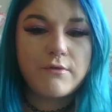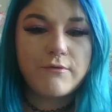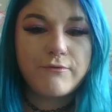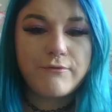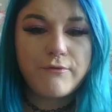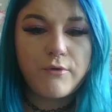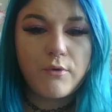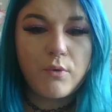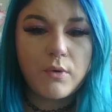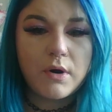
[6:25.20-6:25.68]

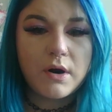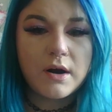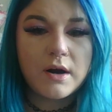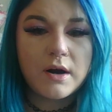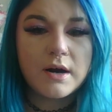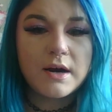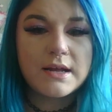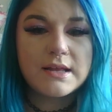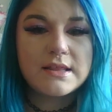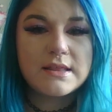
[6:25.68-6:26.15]

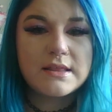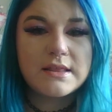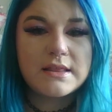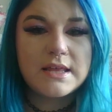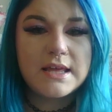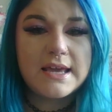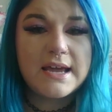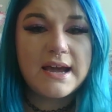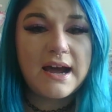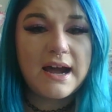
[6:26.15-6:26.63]
For
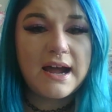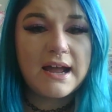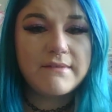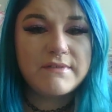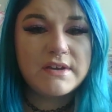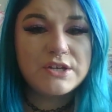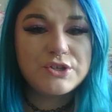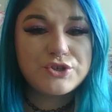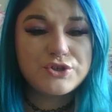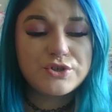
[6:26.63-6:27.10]
the
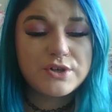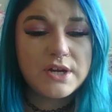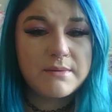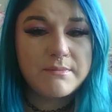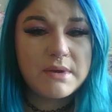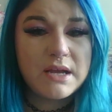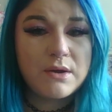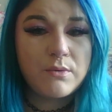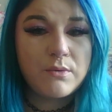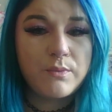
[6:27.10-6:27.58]
IV
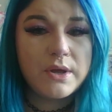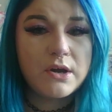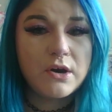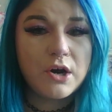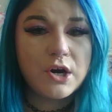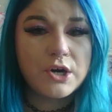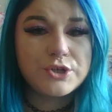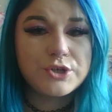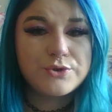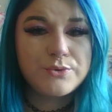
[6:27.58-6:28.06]
treatment, we
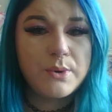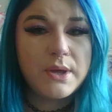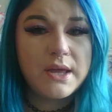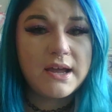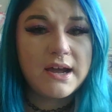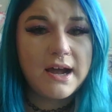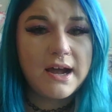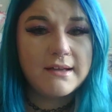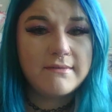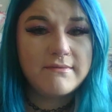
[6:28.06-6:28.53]
are
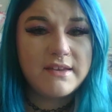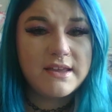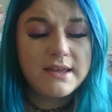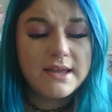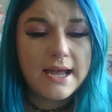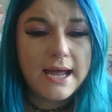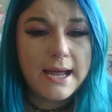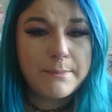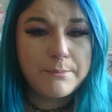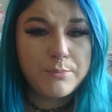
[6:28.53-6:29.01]
doing IV
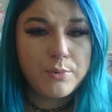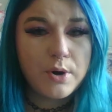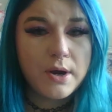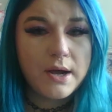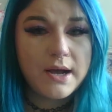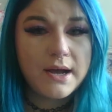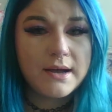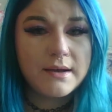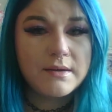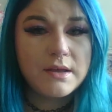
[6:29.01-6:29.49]

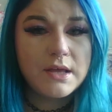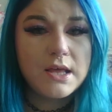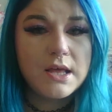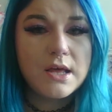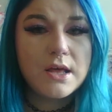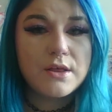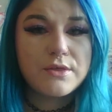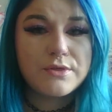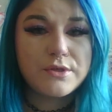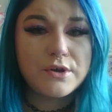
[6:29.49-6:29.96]
Keppra,
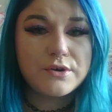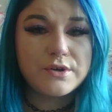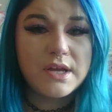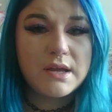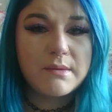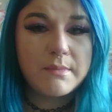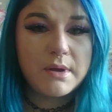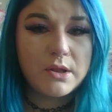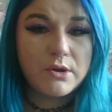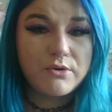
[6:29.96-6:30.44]

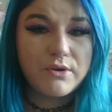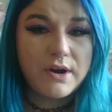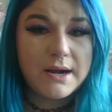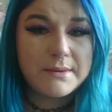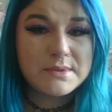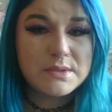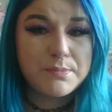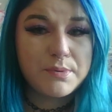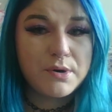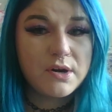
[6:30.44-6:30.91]
30
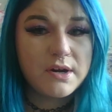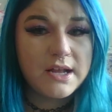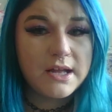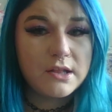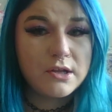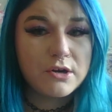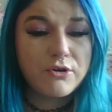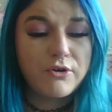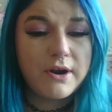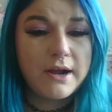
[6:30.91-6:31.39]
milligrams per
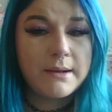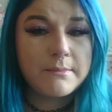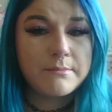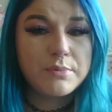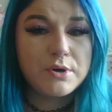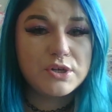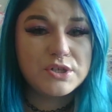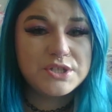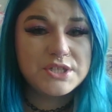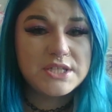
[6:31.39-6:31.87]
kilogram
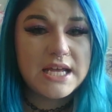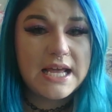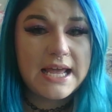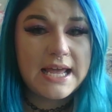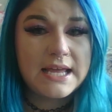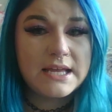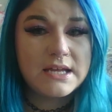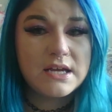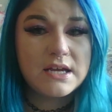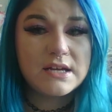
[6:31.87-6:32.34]
per
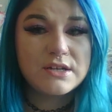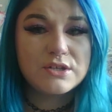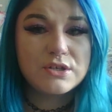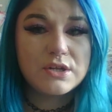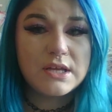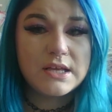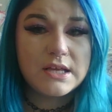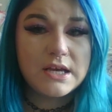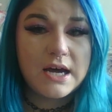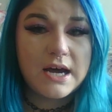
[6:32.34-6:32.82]
day
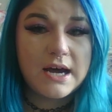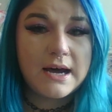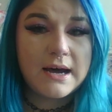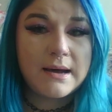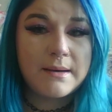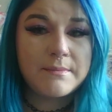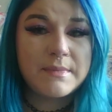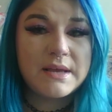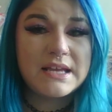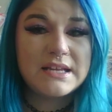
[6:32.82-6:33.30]

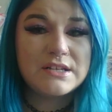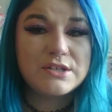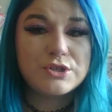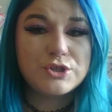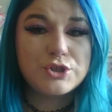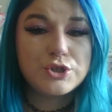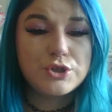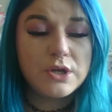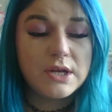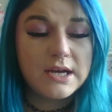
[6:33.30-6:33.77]

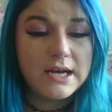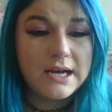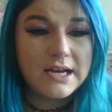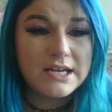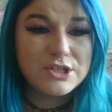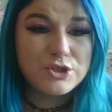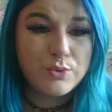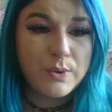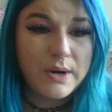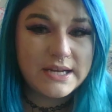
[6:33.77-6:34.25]
in
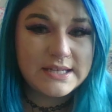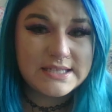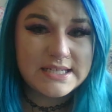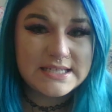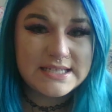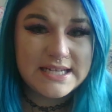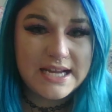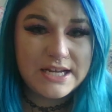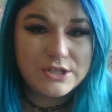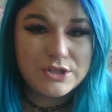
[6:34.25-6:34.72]
twice a
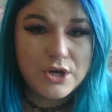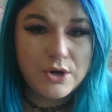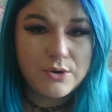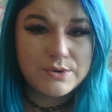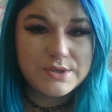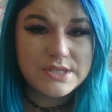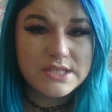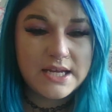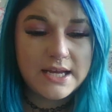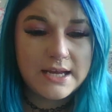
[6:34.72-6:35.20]
day
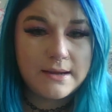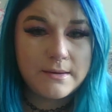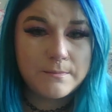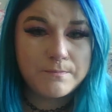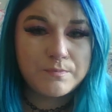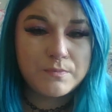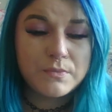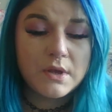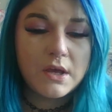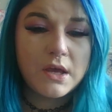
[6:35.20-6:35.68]
dosing.